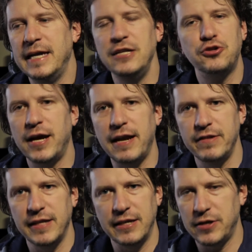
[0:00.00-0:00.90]
he tried
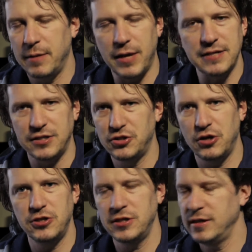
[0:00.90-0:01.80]
everything. He tried a plastic
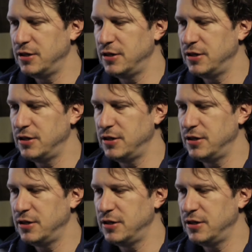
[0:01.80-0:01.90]
surgeon.